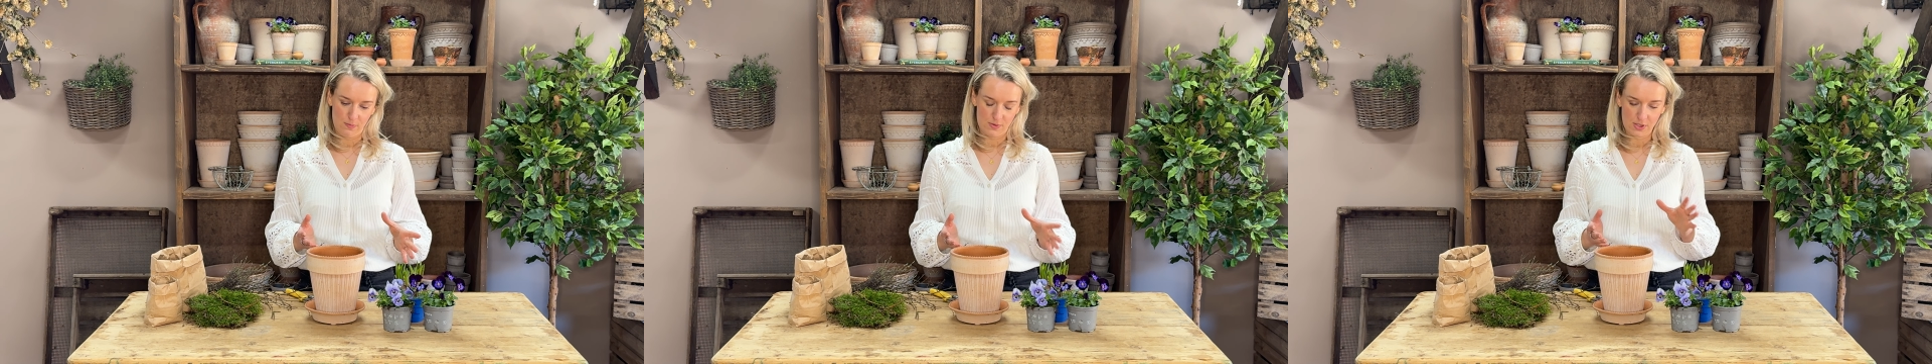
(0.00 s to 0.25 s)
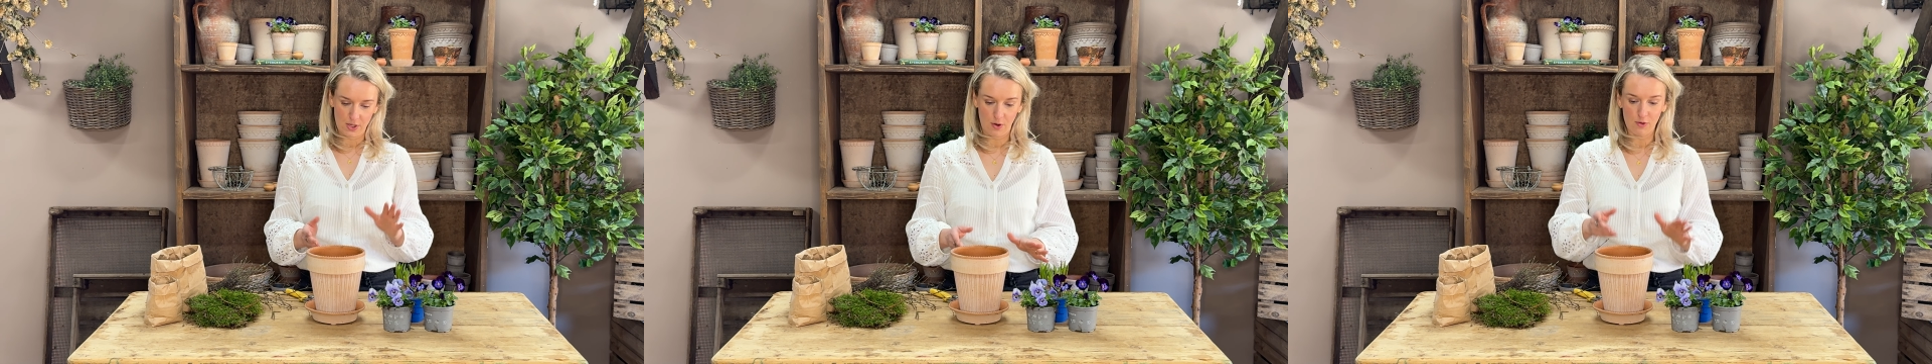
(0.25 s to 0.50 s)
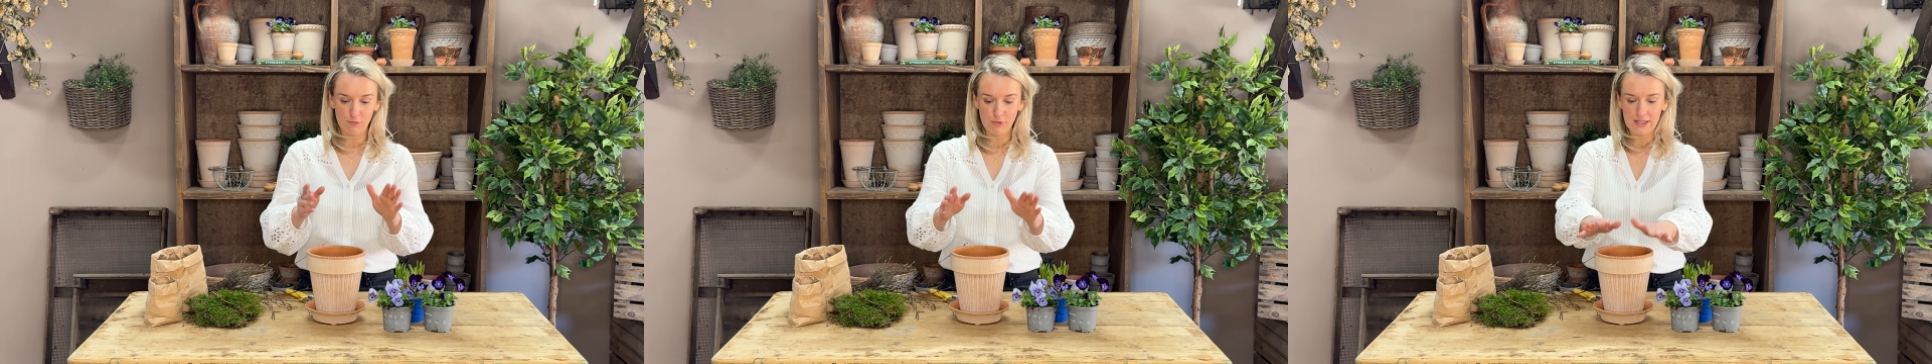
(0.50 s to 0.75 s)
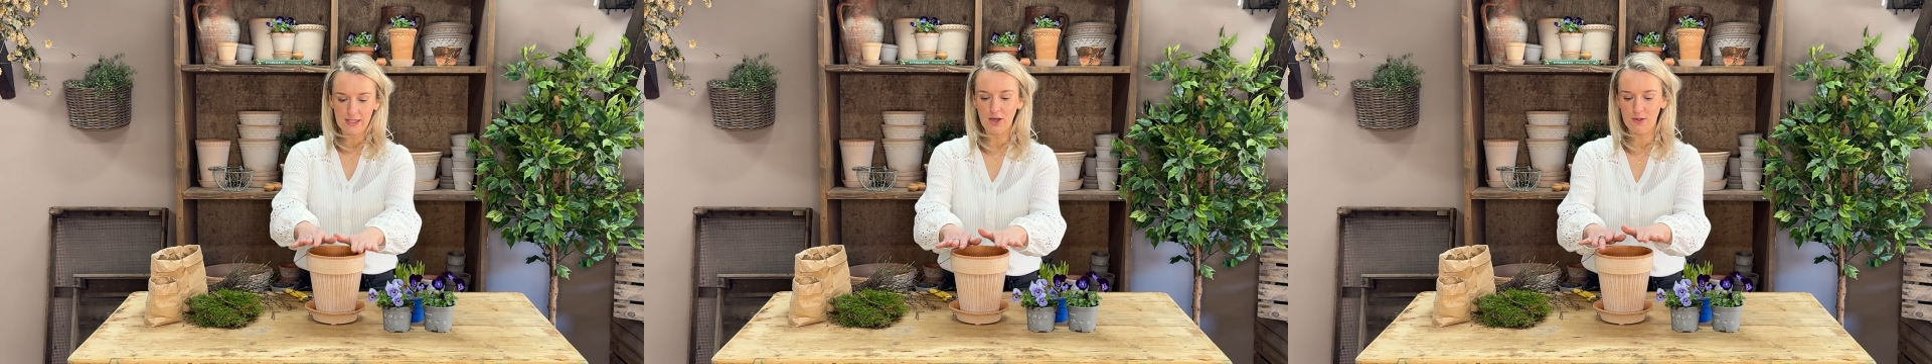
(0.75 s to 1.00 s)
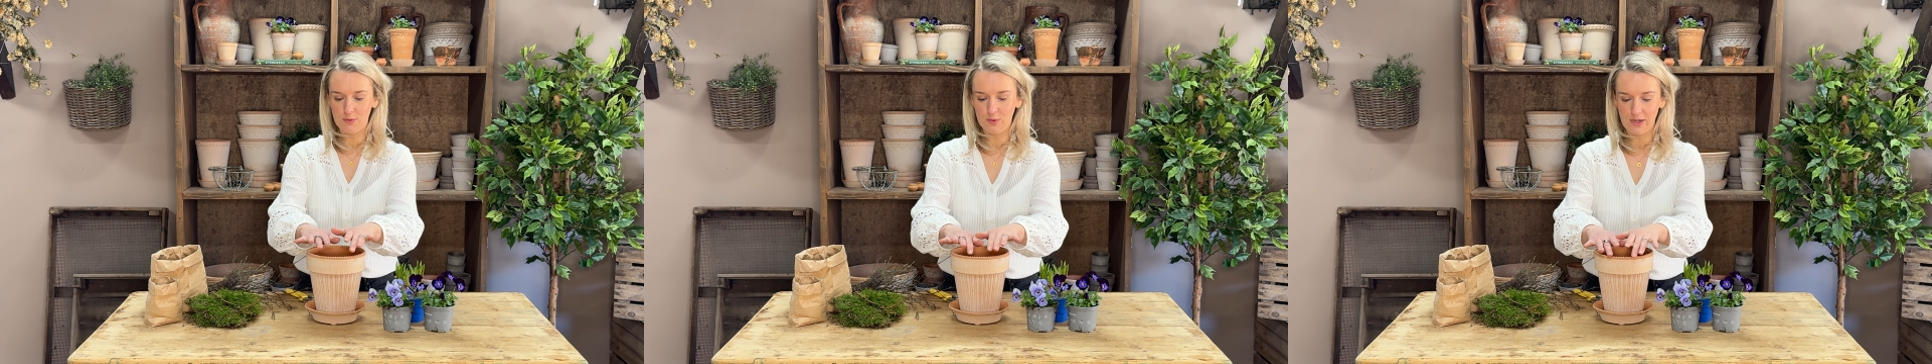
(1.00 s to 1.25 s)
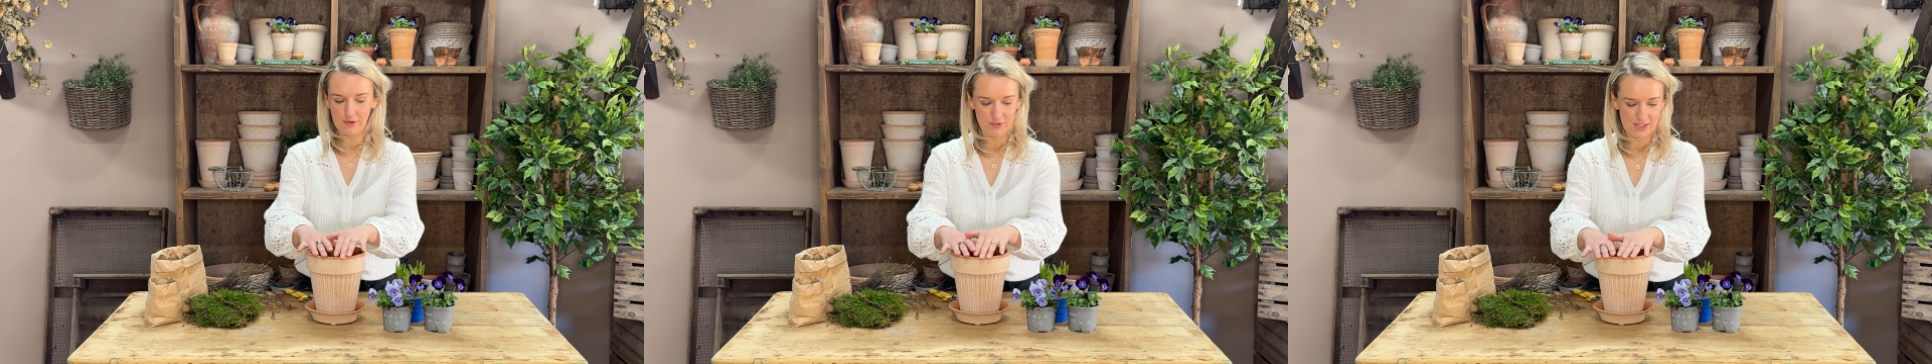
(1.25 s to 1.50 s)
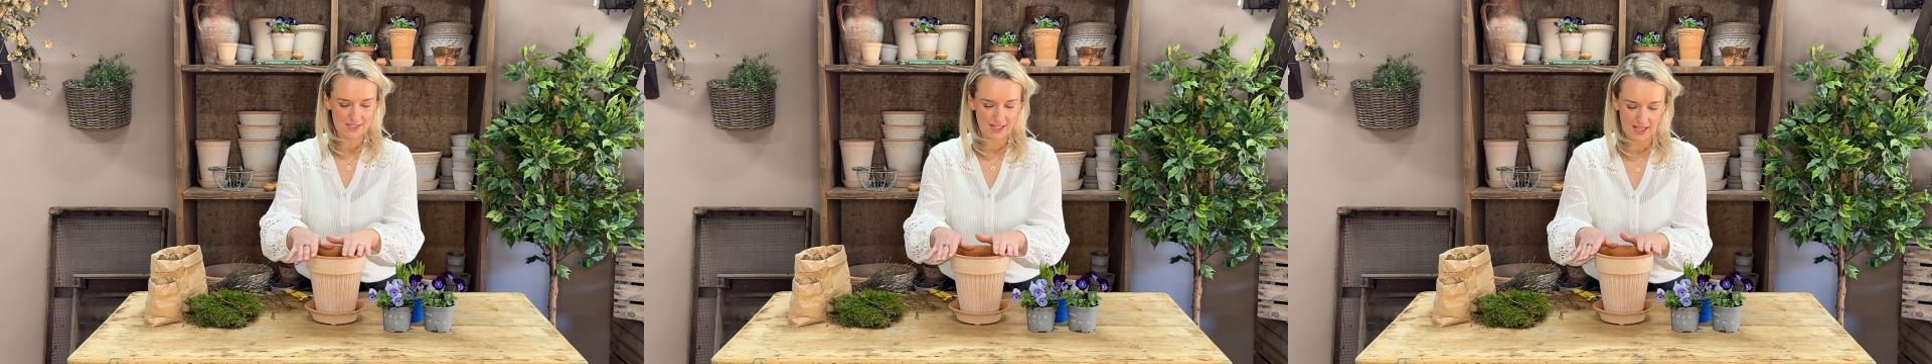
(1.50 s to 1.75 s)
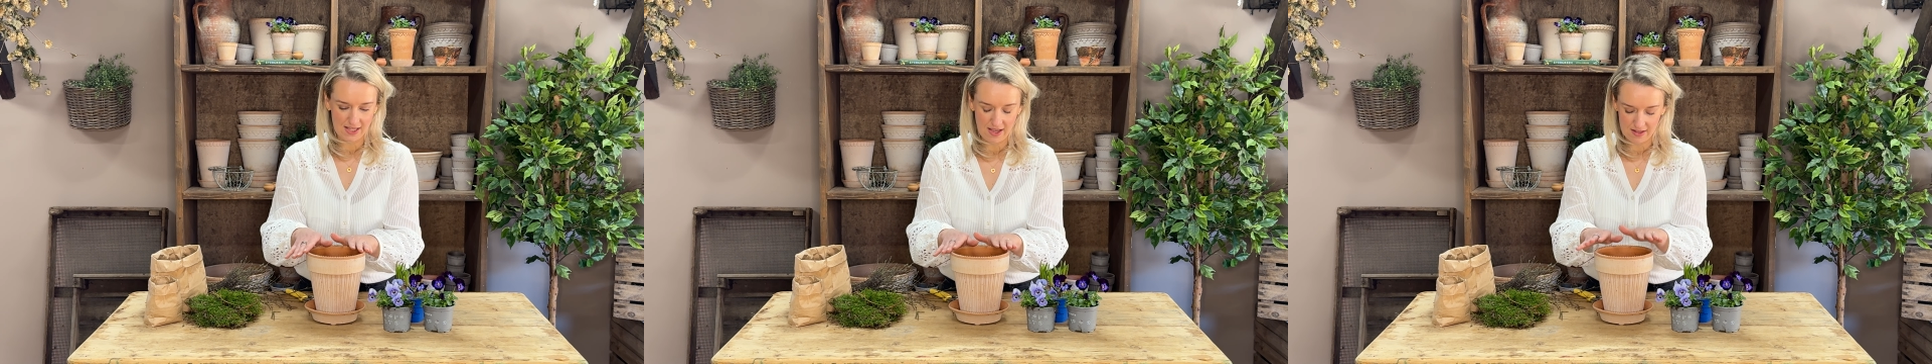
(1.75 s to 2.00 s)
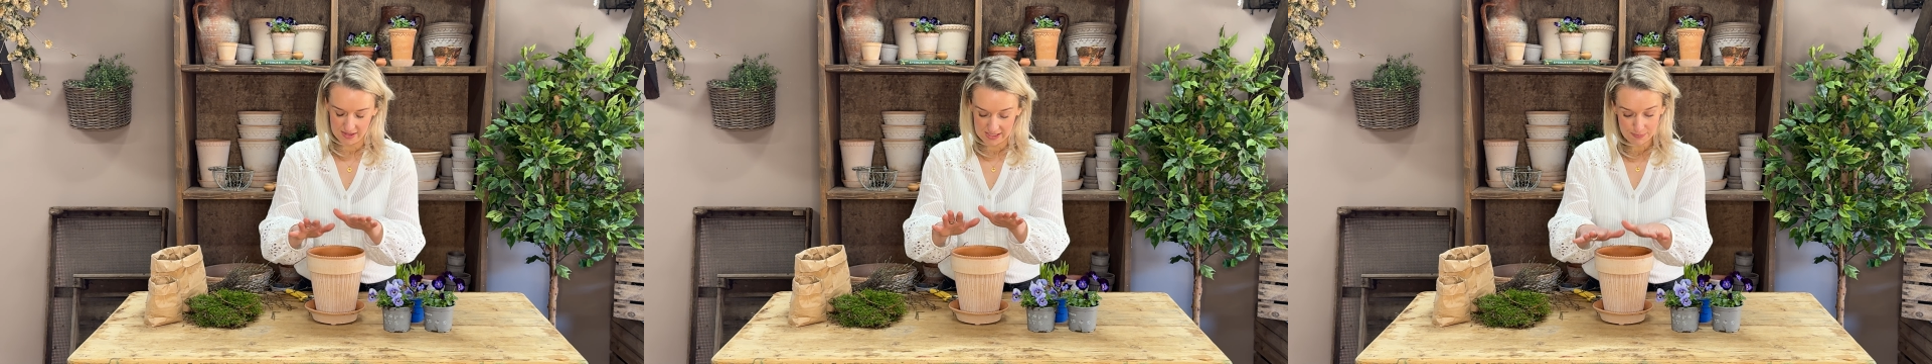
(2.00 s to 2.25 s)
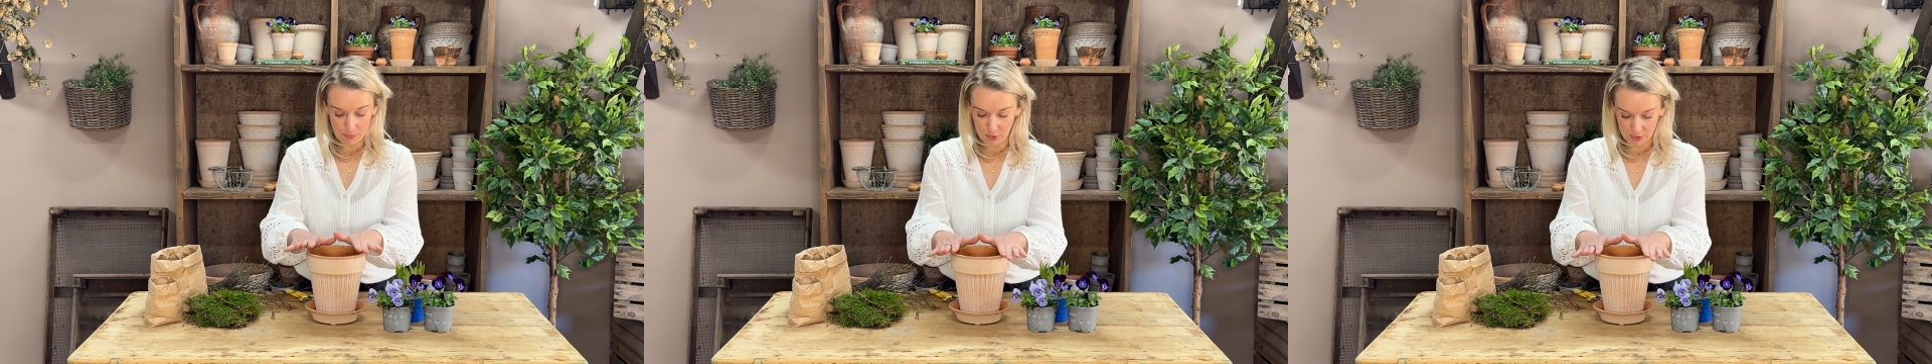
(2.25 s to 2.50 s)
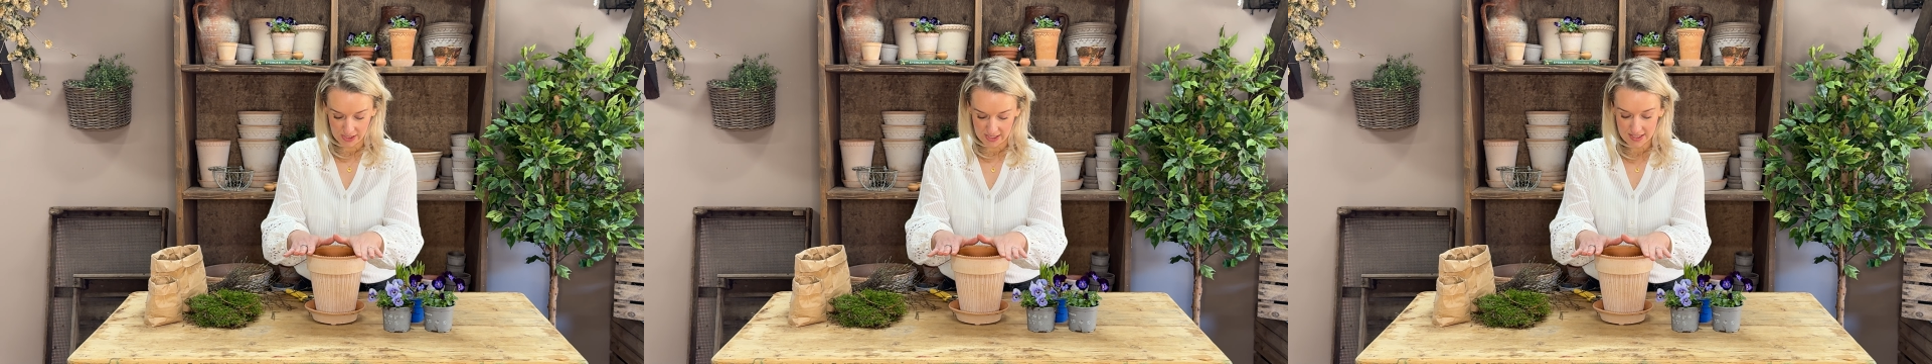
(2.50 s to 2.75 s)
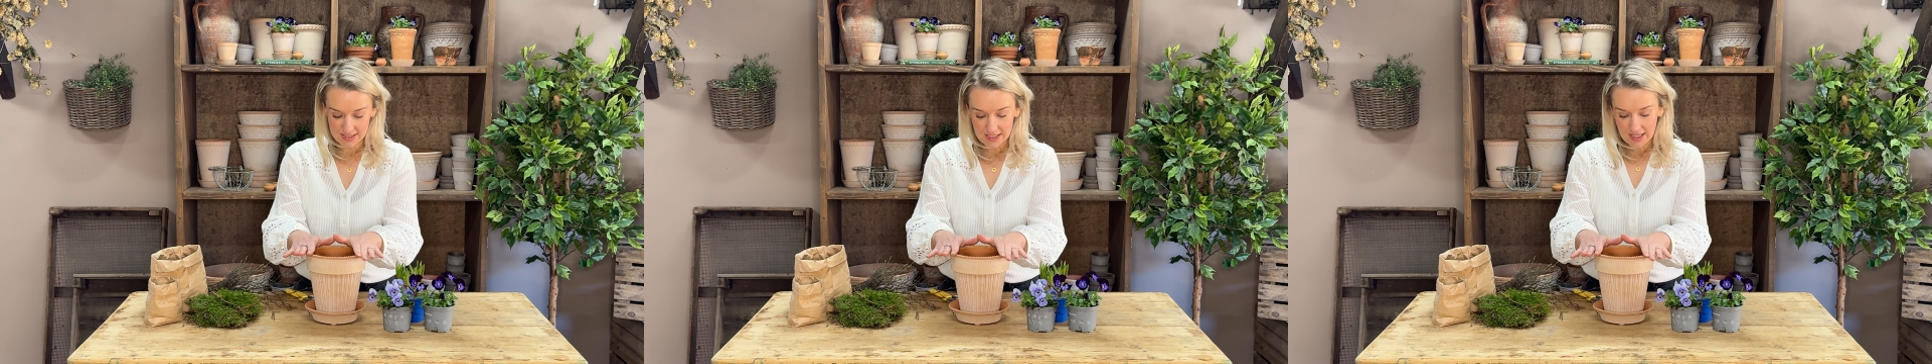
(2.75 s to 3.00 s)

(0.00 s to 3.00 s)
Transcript: So I really hope you'll love this kit, this pot kit.